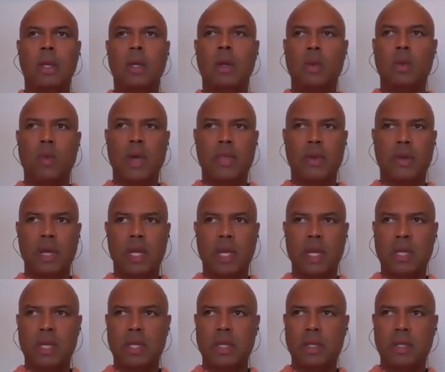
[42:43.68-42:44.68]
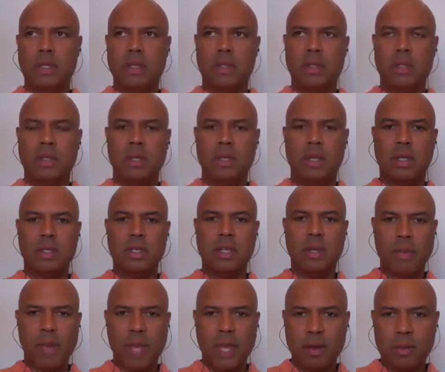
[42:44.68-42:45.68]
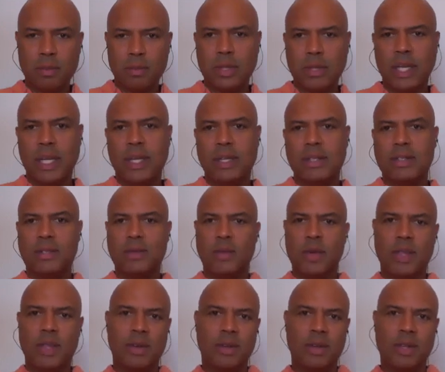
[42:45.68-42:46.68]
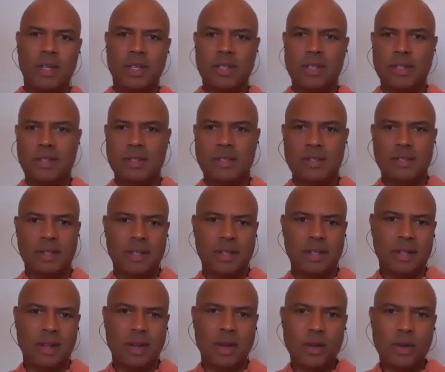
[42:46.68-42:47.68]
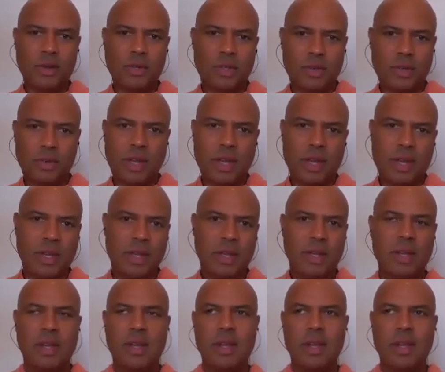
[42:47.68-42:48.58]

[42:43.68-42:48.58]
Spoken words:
Whether it is a tomato plant, whether it is an oak tree,